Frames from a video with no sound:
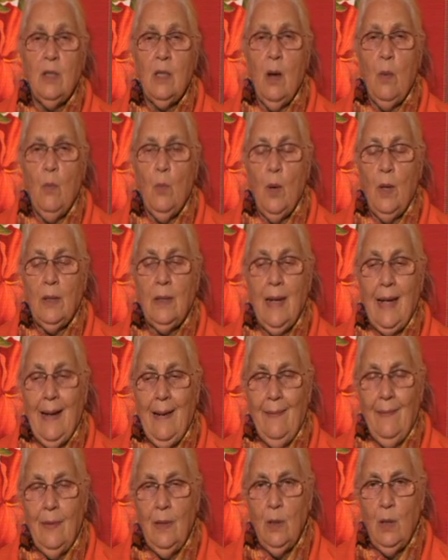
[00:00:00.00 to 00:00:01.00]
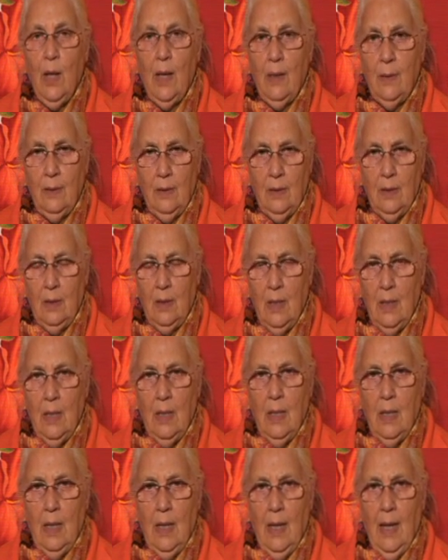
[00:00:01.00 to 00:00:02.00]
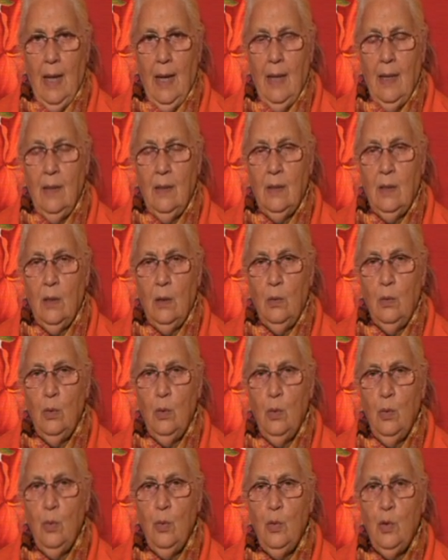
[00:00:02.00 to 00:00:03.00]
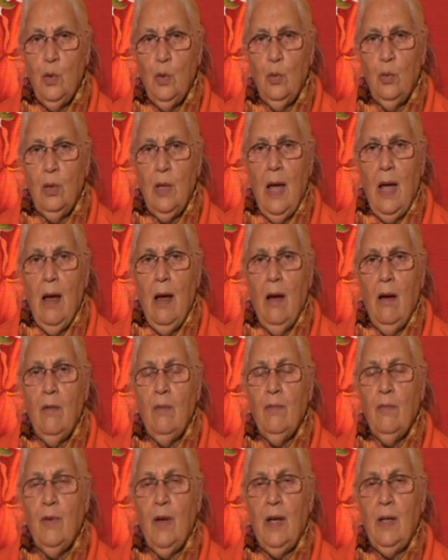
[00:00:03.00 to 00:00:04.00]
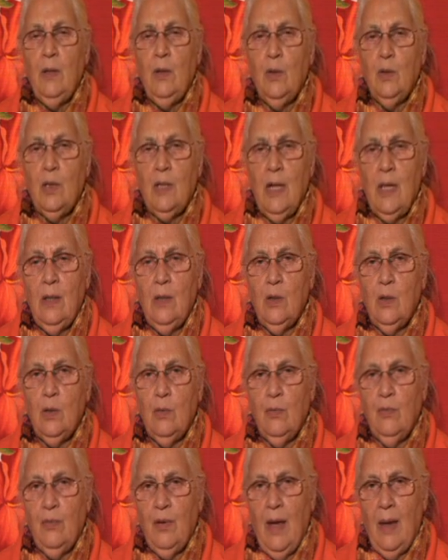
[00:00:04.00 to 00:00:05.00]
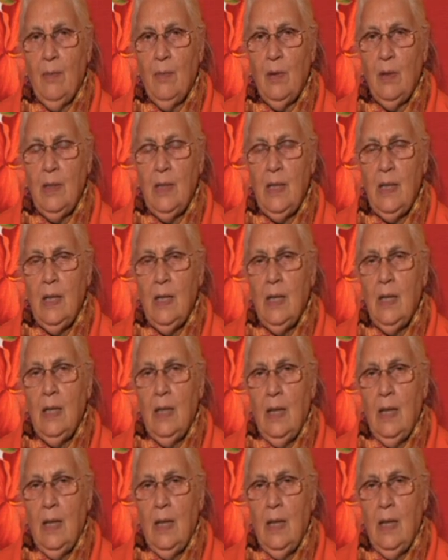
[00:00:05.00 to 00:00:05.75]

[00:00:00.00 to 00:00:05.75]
somewhat arrogant, and lose your love and your sense of family